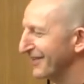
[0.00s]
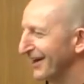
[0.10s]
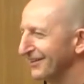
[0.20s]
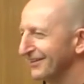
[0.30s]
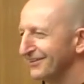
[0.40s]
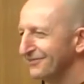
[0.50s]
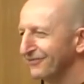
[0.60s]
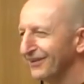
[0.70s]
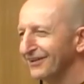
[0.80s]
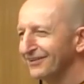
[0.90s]
And you
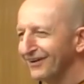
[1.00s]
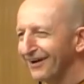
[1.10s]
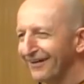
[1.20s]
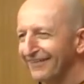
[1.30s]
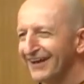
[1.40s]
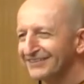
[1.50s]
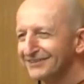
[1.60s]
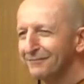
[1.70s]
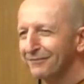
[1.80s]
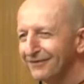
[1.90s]
feel in your heart, that is
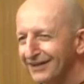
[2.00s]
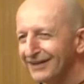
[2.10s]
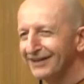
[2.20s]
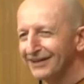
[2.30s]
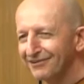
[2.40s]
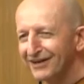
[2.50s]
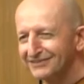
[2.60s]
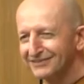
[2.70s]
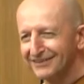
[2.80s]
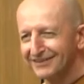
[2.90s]
completely
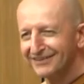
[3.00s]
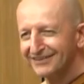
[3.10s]
crazy.